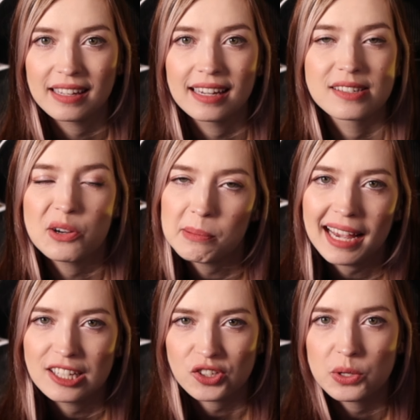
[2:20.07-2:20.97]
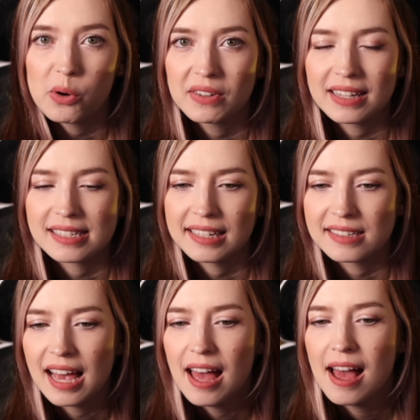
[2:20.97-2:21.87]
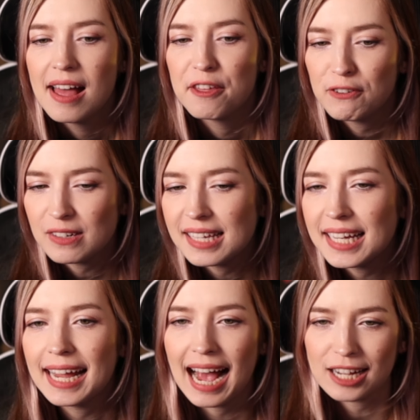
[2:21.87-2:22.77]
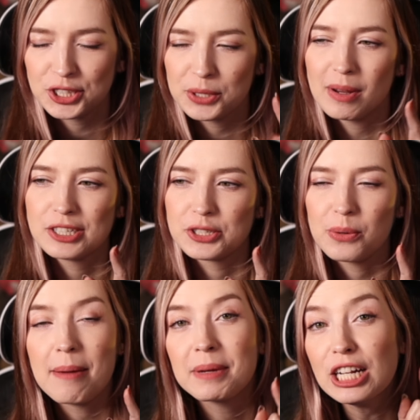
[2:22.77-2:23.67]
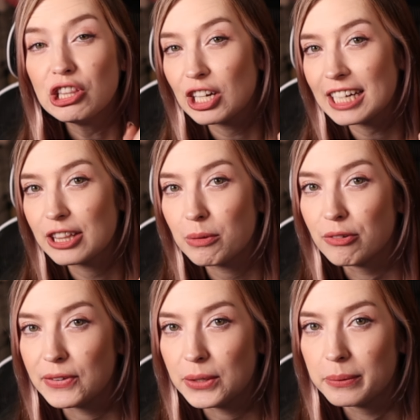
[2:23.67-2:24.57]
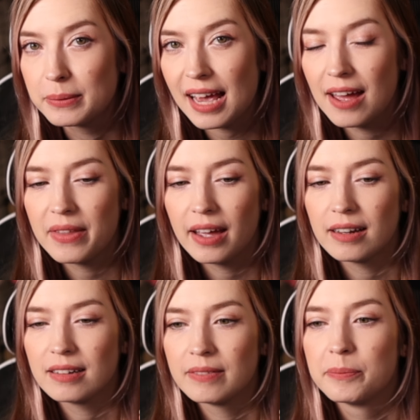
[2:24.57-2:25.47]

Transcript: because normally I just go over the skills. The first thing I actually want to do, I'm going to look at the reviews and then